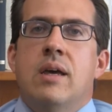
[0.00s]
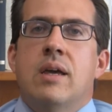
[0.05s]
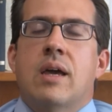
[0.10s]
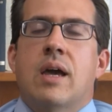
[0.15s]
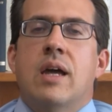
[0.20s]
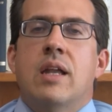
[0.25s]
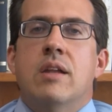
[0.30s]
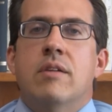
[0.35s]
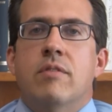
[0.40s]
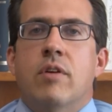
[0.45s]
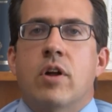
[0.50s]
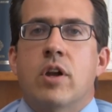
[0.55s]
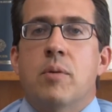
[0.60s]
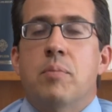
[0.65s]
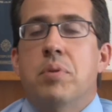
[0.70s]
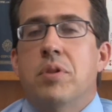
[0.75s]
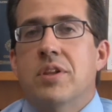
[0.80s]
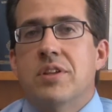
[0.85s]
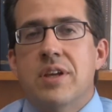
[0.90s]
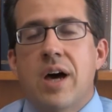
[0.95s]
kind of on a
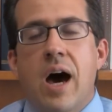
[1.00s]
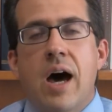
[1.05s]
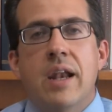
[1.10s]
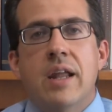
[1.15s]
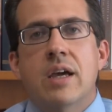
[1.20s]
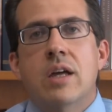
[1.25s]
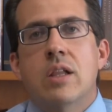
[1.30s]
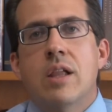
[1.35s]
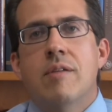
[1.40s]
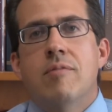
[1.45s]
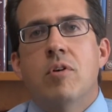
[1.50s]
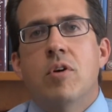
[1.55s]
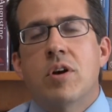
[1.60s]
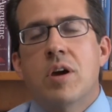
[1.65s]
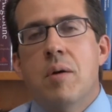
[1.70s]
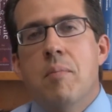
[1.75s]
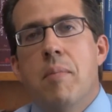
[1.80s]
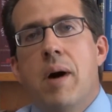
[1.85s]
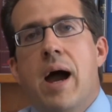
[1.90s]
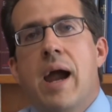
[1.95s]
platonic level
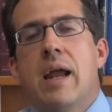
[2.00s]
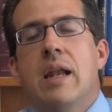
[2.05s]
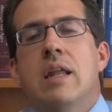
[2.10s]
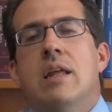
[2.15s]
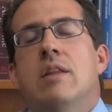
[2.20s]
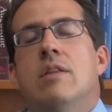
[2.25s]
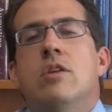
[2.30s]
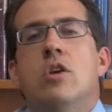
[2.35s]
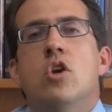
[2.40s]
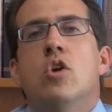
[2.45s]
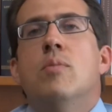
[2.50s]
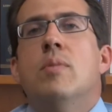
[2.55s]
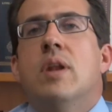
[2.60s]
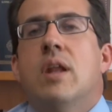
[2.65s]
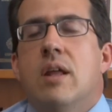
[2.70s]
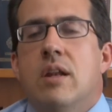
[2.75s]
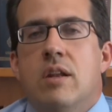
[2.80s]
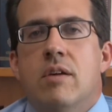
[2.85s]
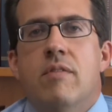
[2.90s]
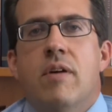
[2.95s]
combining
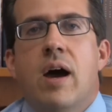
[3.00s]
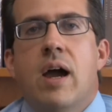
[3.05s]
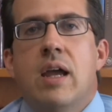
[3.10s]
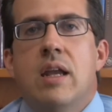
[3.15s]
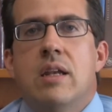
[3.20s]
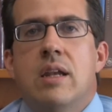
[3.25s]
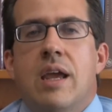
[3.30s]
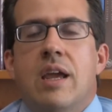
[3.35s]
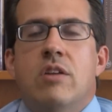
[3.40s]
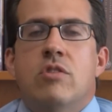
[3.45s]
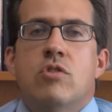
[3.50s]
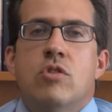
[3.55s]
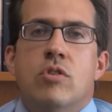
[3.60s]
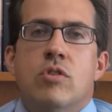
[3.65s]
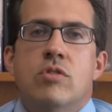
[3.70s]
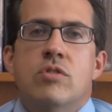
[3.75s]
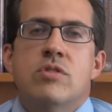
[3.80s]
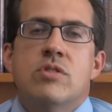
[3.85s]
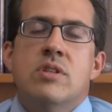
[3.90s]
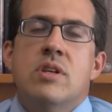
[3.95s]
human and divine
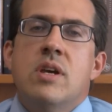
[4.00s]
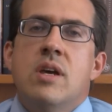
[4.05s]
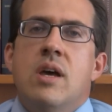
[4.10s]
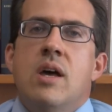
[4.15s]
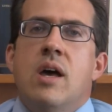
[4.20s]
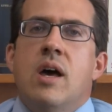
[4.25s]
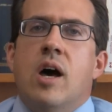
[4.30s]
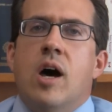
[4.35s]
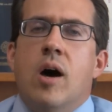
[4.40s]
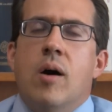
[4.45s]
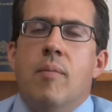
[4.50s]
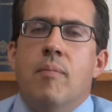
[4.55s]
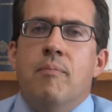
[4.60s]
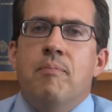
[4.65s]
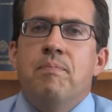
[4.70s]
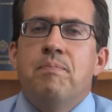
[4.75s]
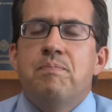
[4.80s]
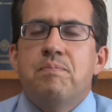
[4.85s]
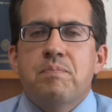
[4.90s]
natures? Um,